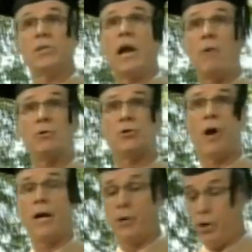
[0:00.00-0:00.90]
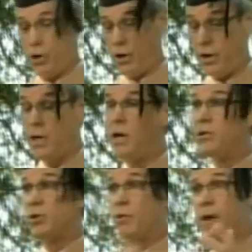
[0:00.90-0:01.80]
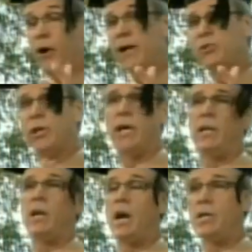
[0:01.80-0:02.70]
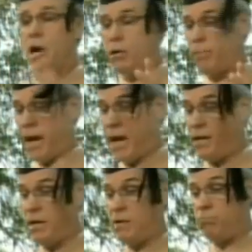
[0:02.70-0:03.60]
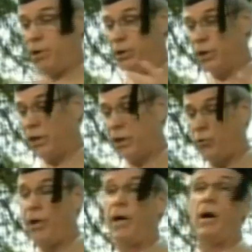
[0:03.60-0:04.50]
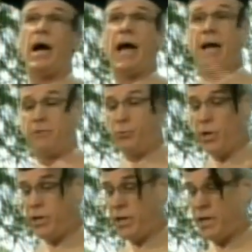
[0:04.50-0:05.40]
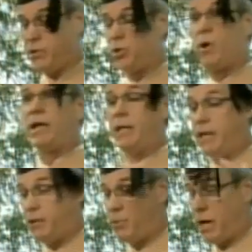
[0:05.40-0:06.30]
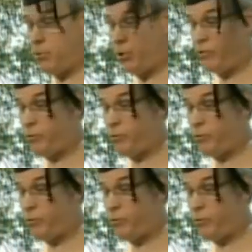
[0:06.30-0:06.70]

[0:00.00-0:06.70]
that I was trying to earn. So there I sit, a young man, building a career. I had 3 kids who I needed to be able to